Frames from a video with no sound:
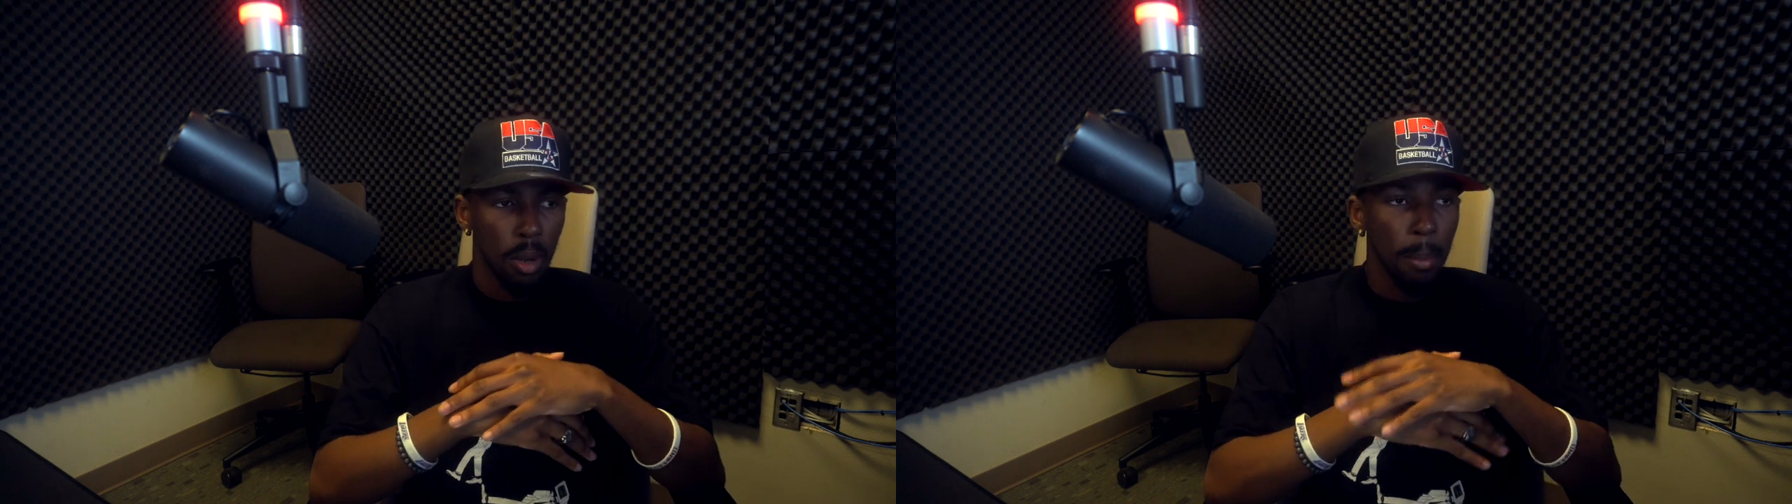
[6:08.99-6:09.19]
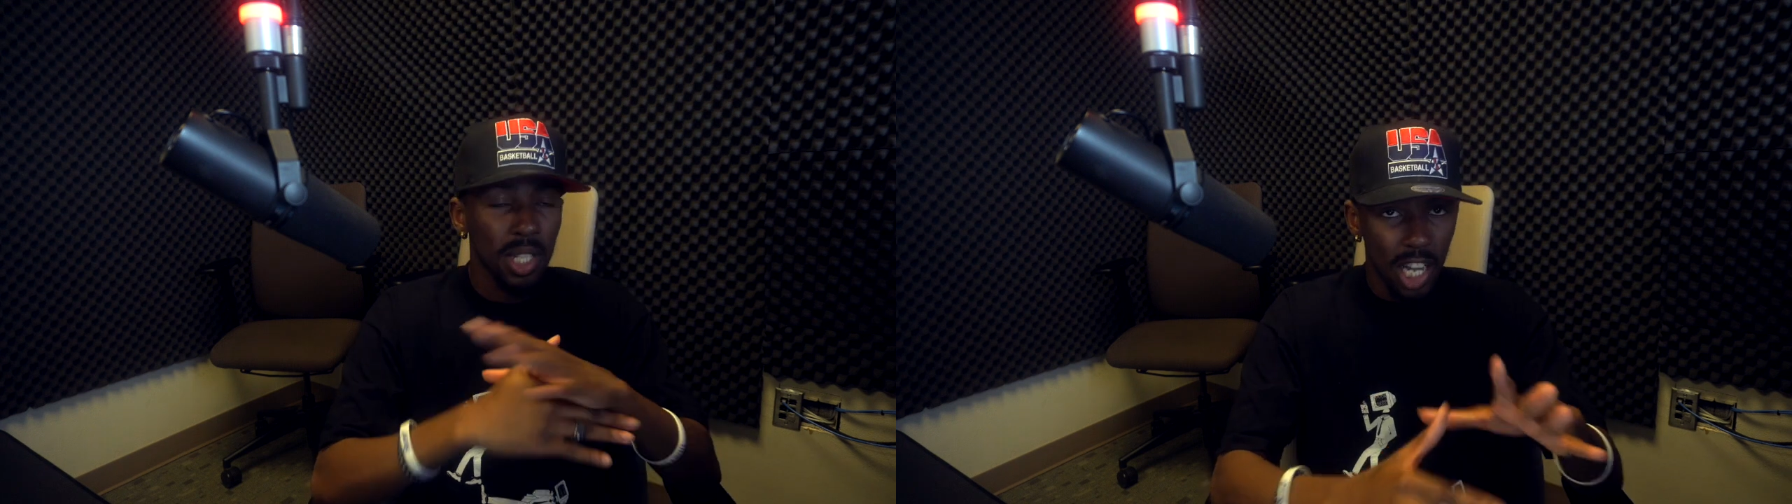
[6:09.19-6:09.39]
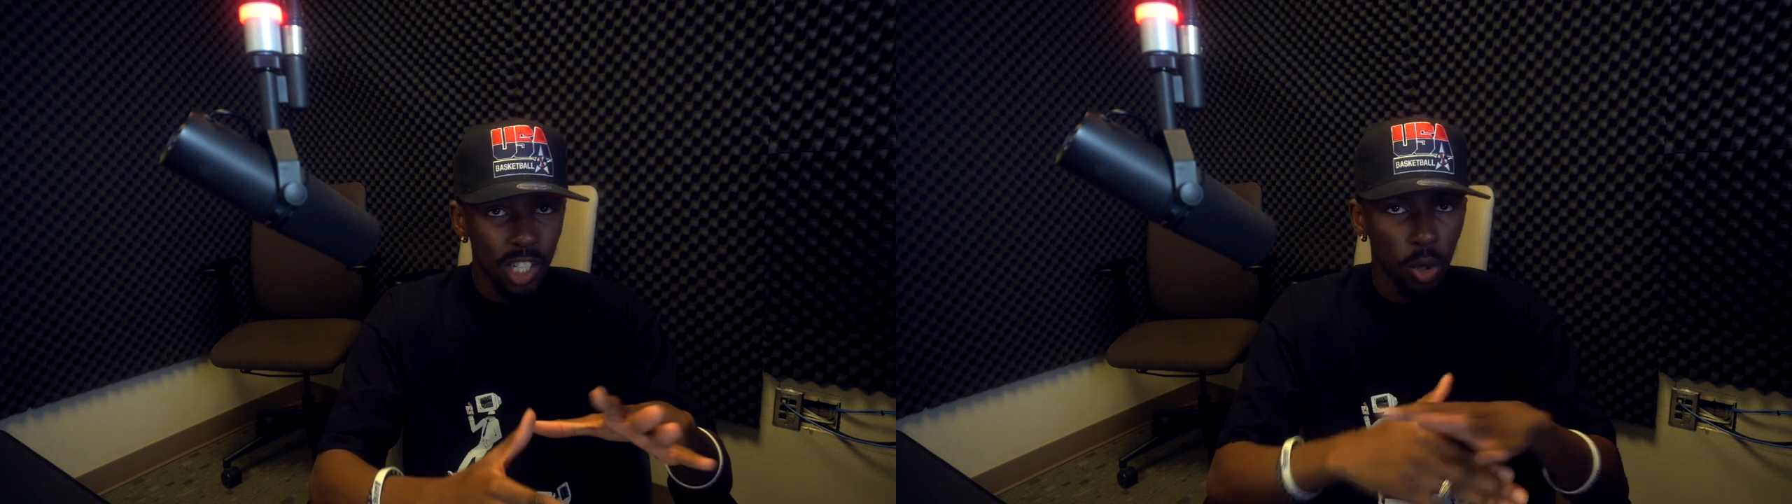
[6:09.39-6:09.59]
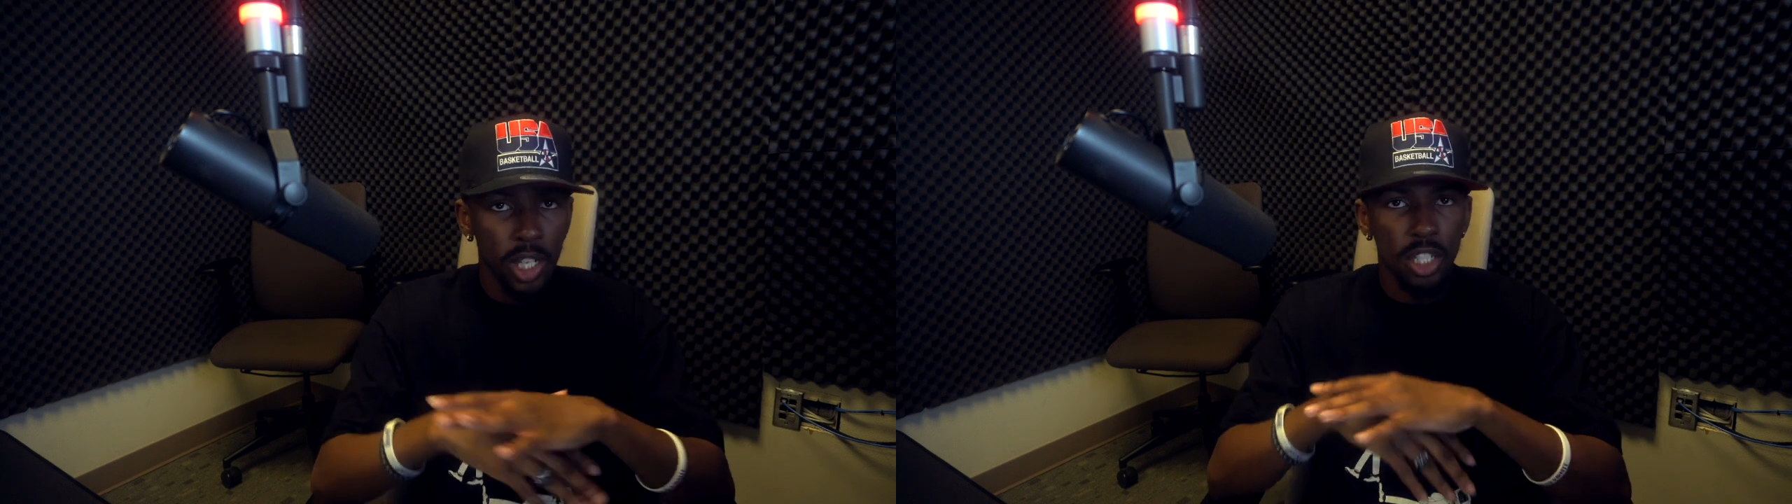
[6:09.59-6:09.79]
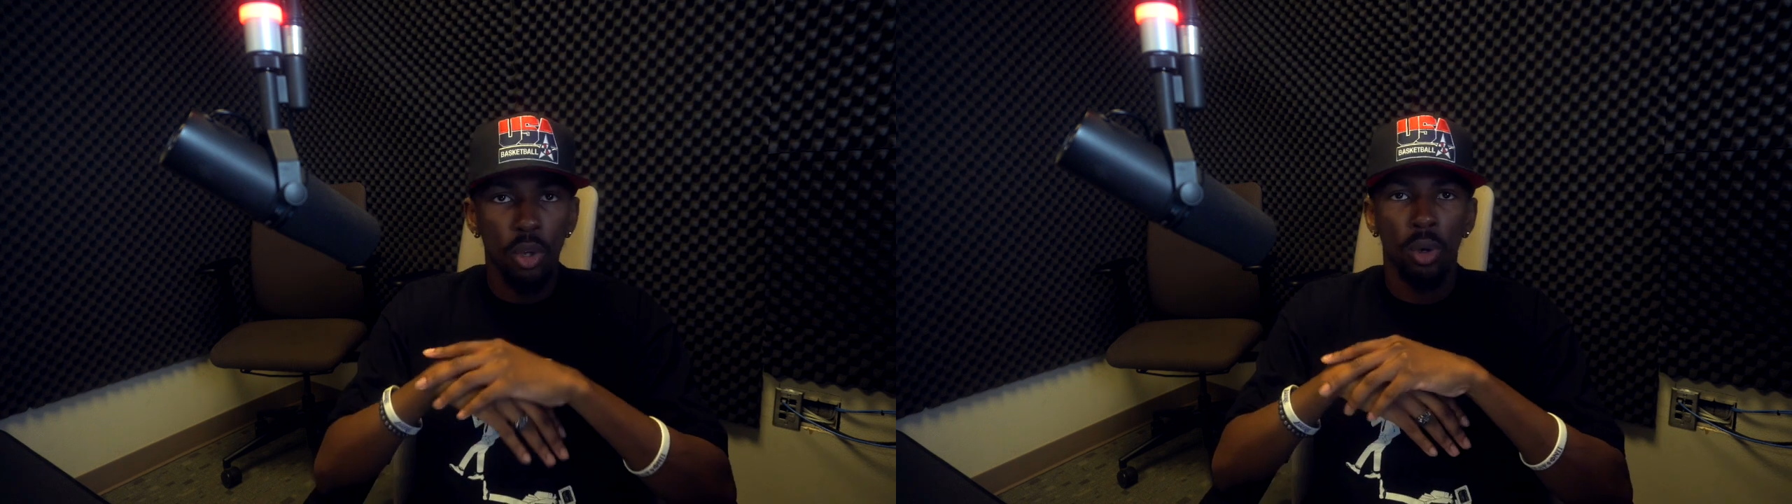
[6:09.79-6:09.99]
Besides what
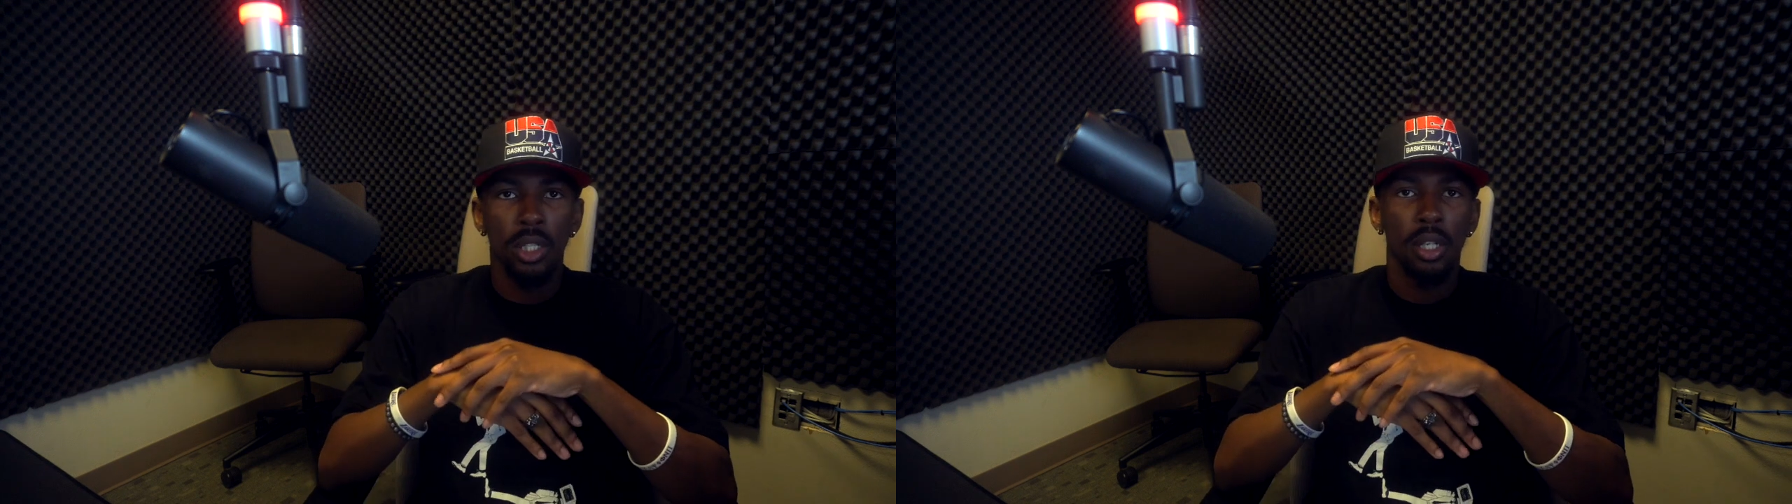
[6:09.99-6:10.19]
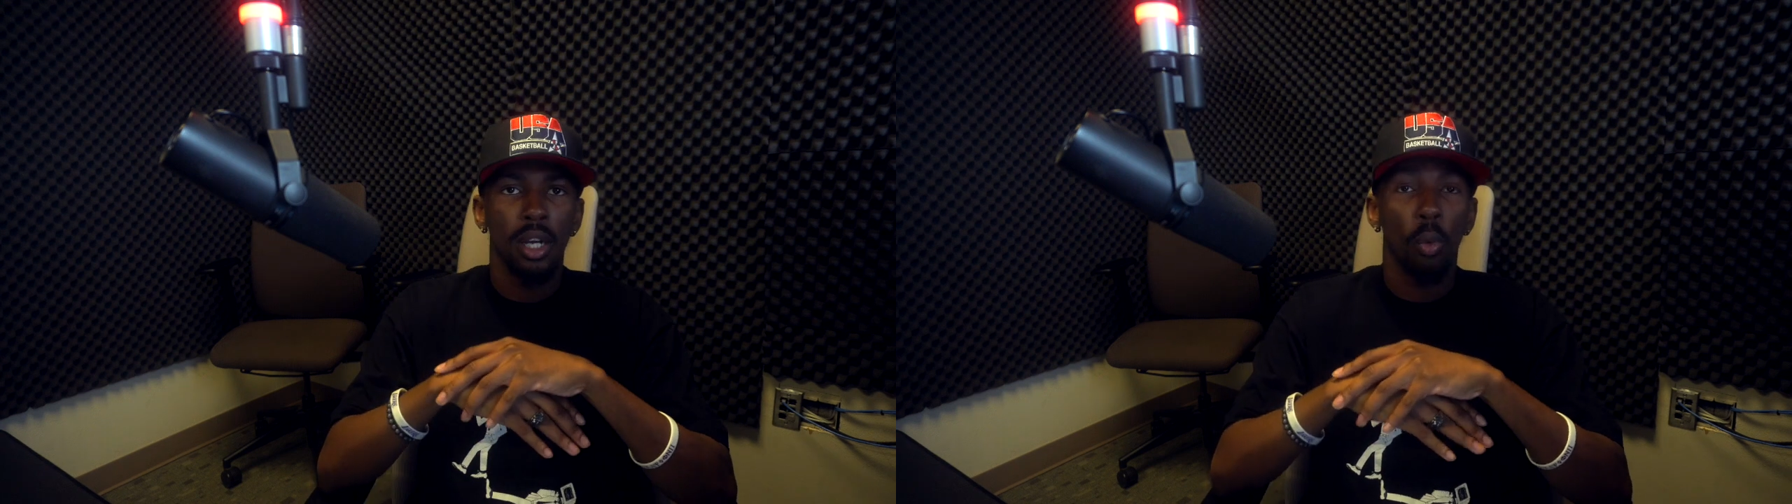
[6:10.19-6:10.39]
he's doing,